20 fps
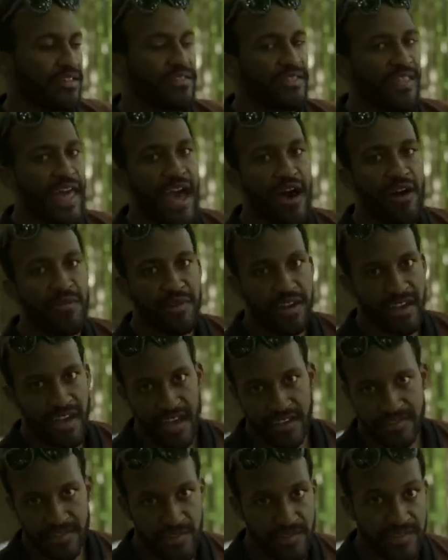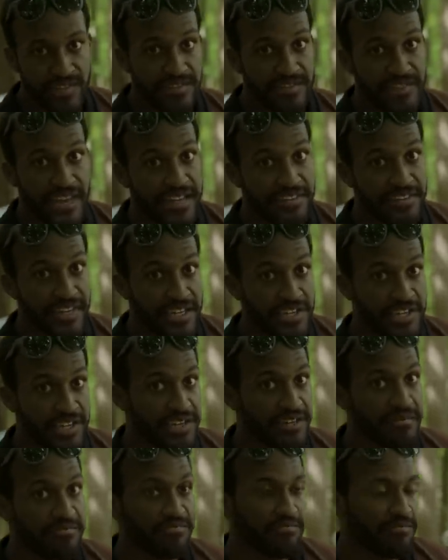Now I'm gonna execute this last
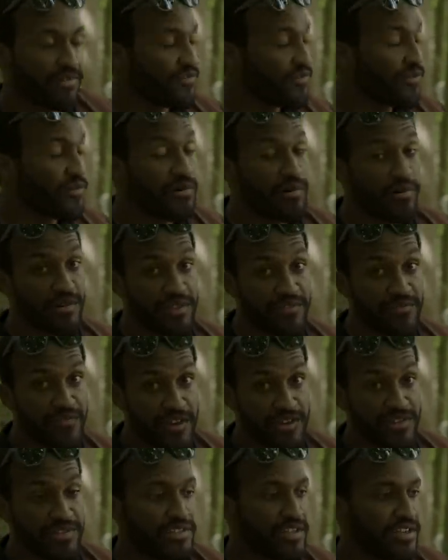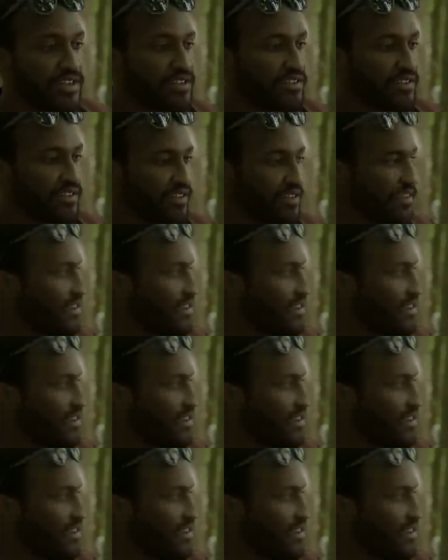section before the finish line.